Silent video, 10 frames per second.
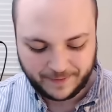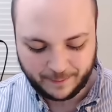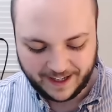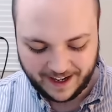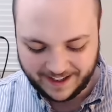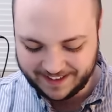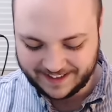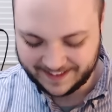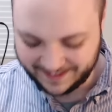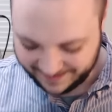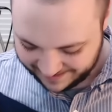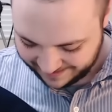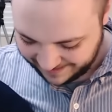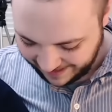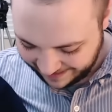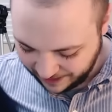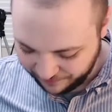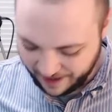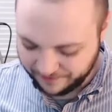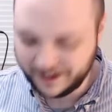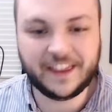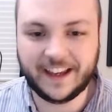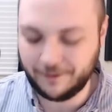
because I love everything